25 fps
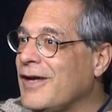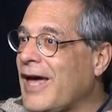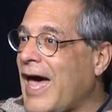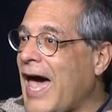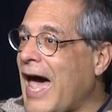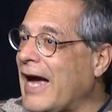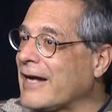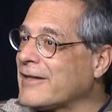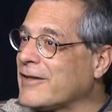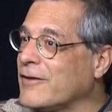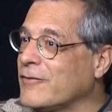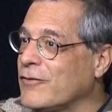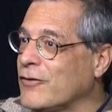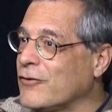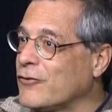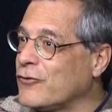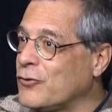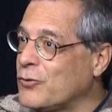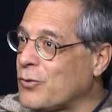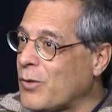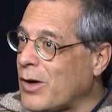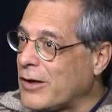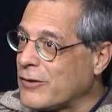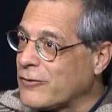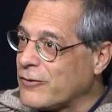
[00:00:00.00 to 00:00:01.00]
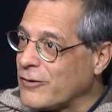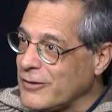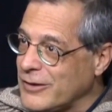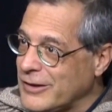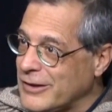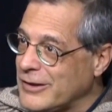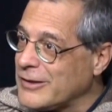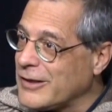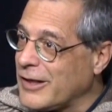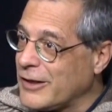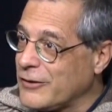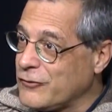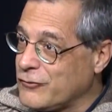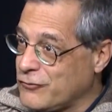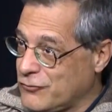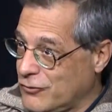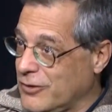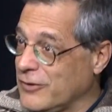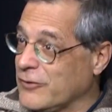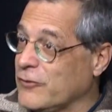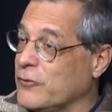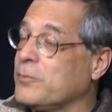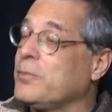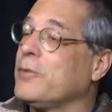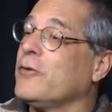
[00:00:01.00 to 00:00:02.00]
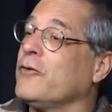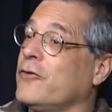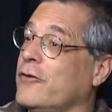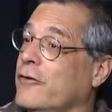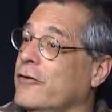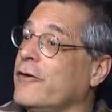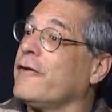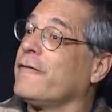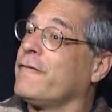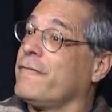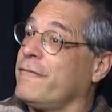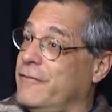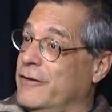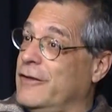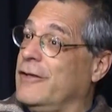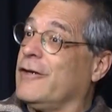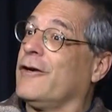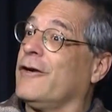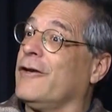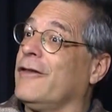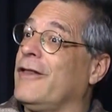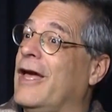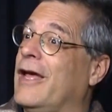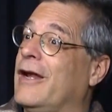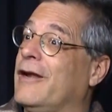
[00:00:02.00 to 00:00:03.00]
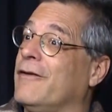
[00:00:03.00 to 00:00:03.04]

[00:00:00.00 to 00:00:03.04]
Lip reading: activists who wanted to legalize drugs because of their fear that